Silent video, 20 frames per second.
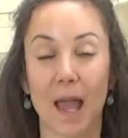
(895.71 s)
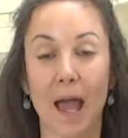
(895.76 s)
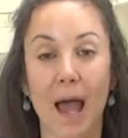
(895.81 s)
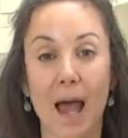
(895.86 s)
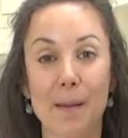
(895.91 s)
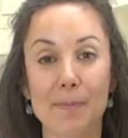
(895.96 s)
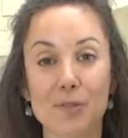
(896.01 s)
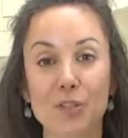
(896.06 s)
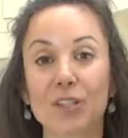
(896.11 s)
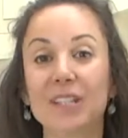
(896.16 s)

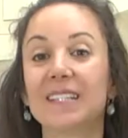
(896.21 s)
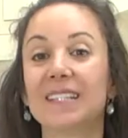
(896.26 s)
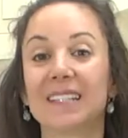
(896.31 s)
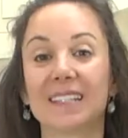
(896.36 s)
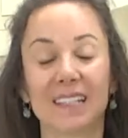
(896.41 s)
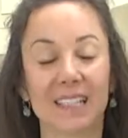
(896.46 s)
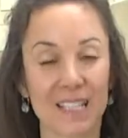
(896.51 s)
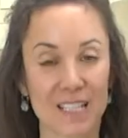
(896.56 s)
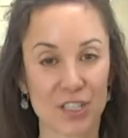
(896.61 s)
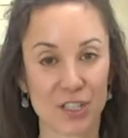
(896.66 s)
absolutely
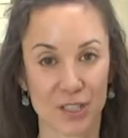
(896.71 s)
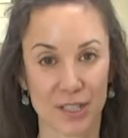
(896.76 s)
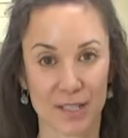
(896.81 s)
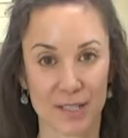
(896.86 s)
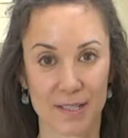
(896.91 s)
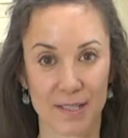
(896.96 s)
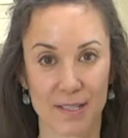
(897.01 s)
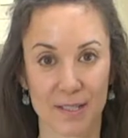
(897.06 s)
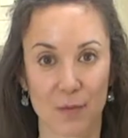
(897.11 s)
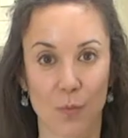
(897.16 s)

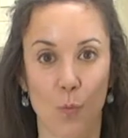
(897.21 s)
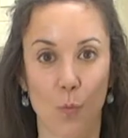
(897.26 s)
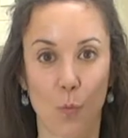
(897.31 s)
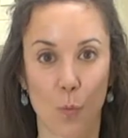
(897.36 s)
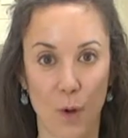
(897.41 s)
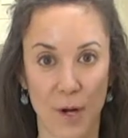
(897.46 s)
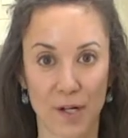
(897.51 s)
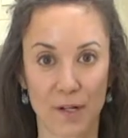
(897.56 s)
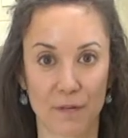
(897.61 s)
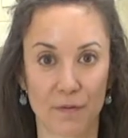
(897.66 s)
delicious,
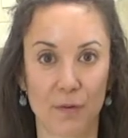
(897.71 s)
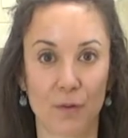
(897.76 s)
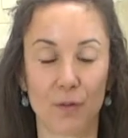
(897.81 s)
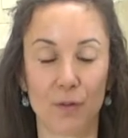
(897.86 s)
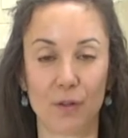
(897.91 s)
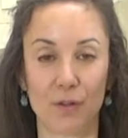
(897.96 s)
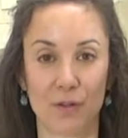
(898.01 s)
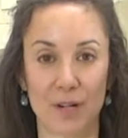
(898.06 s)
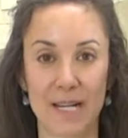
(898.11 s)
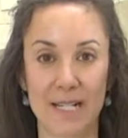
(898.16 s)

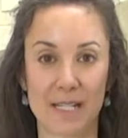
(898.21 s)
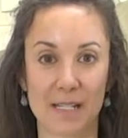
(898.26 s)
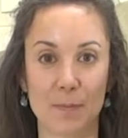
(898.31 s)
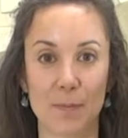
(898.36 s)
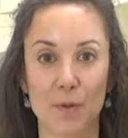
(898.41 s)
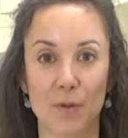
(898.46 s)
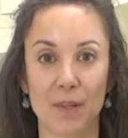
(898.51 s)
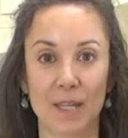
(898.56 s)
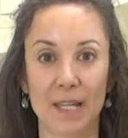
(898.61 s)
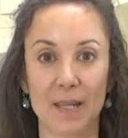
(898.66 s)
wonderful green
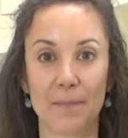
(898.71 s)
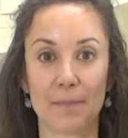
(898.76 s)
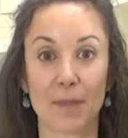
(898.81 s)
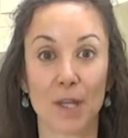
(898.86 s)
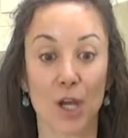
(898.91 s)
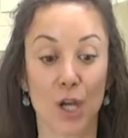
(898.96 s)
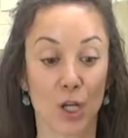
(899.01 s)
smoothie.